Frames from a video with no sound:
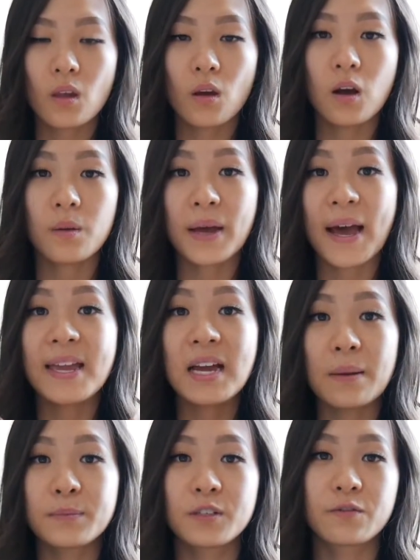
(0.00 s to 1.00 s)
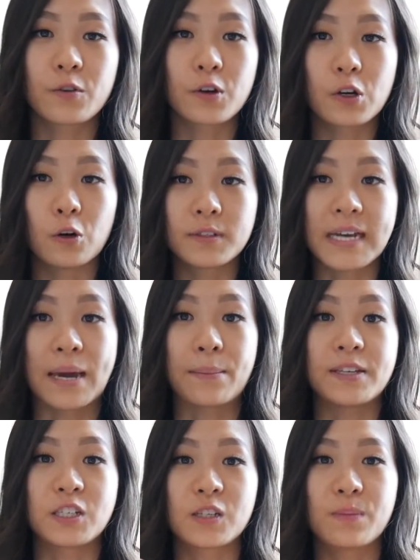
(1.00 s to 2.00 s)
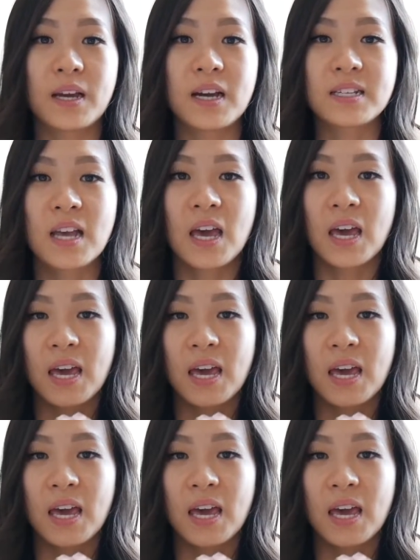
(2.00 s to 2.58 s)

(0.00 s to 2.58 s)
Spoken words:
I opted for no diamond just because